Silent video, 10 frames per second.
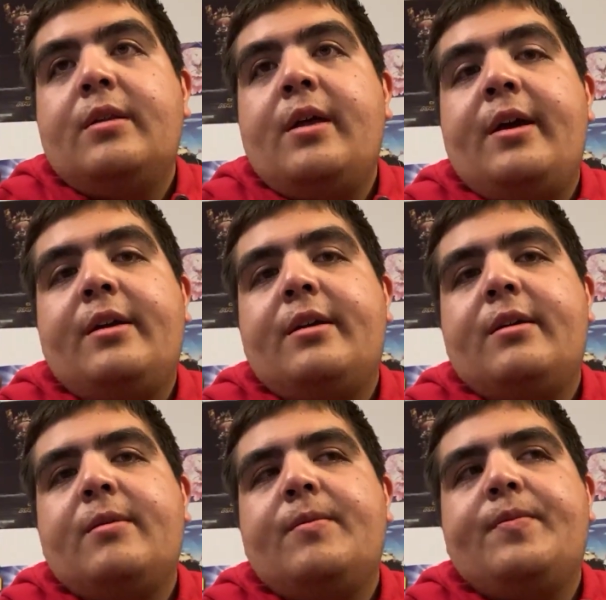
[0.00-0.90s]
Like,
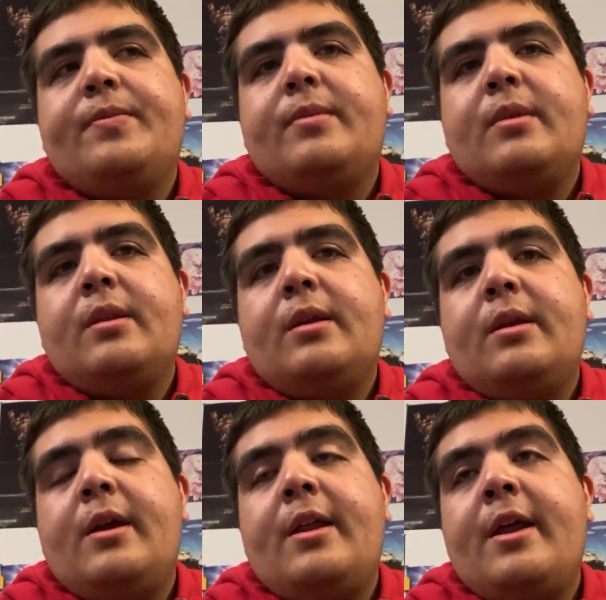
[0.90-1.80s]

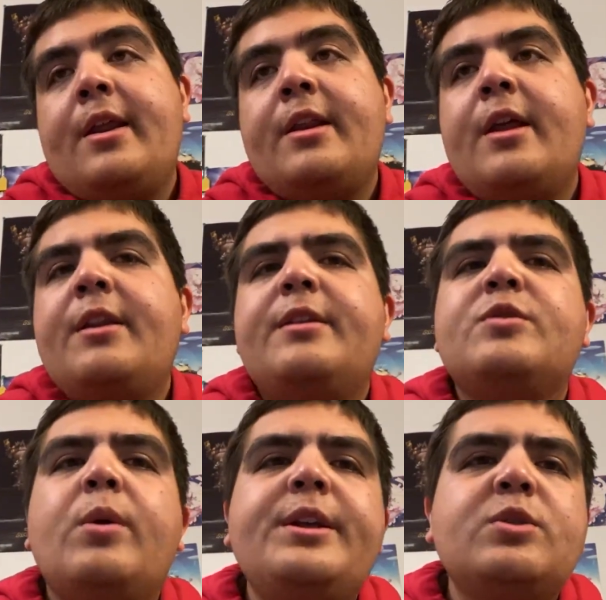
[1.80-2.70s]
and
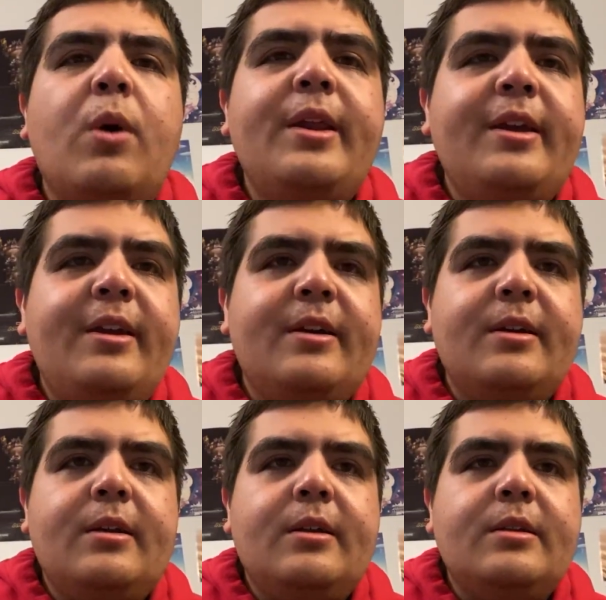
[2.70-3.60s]
2020
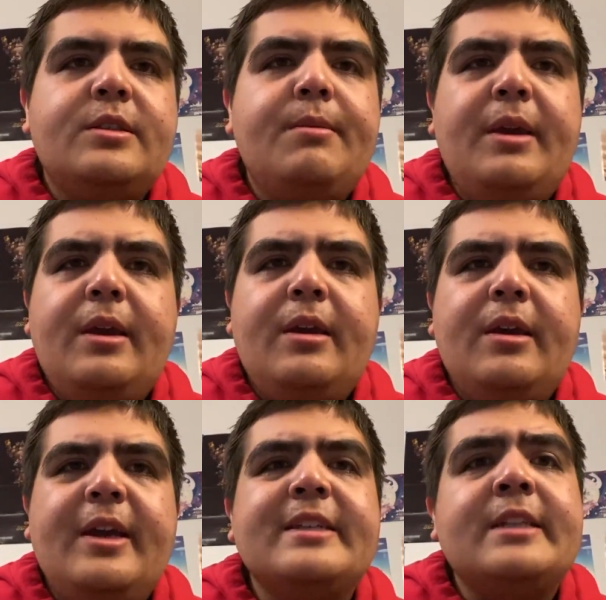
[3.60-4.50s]
to me
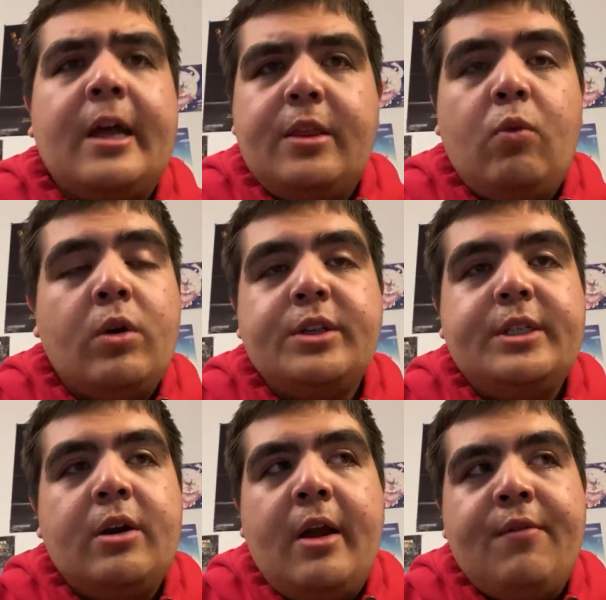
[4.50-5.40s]
is not the worst
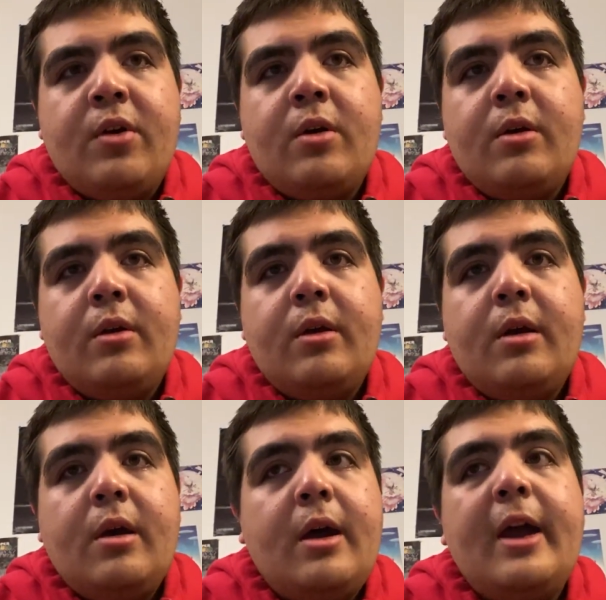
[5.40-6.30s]
year ever.
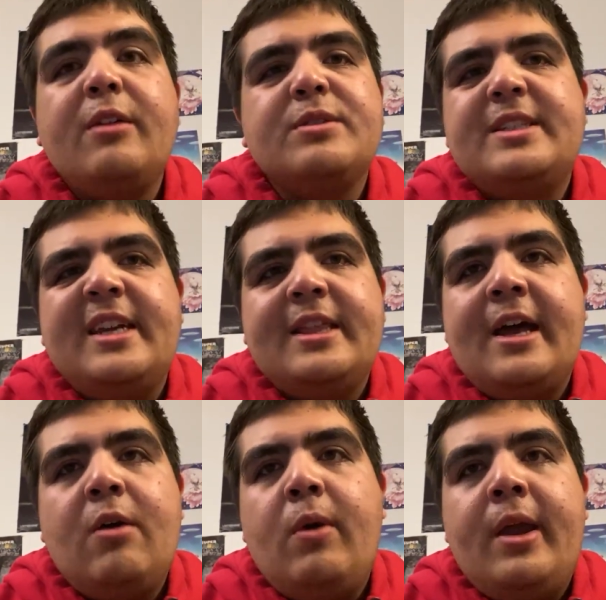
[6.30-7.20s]
I don't see it
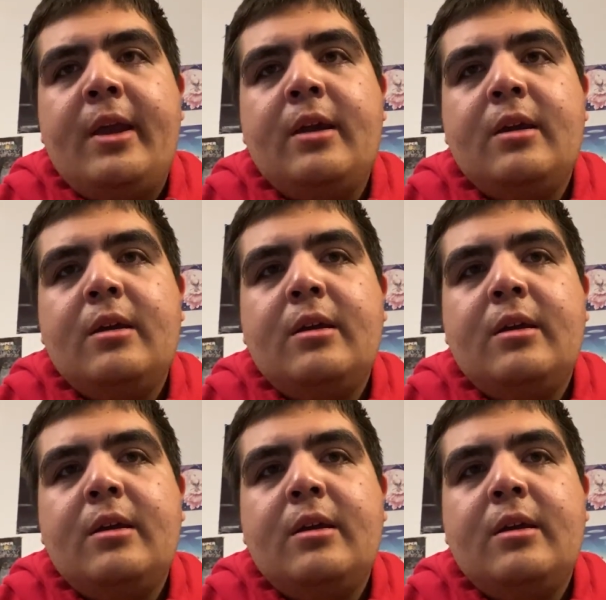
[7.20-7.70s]
that way.